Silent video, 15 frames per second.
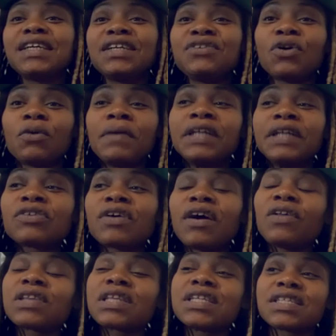You know, mental
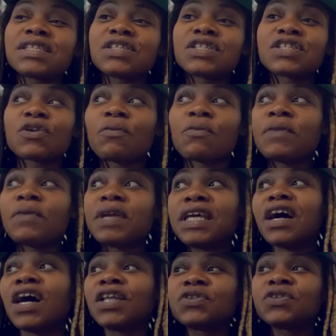health is in so many
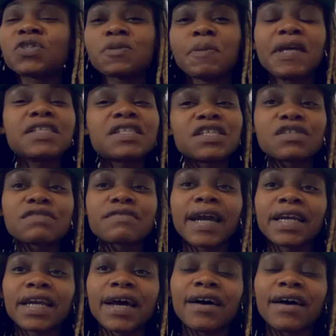other spaces right
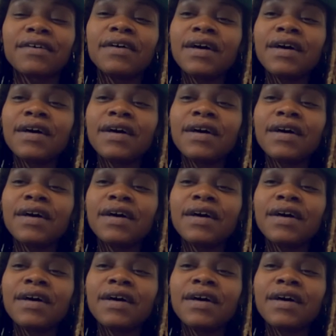now.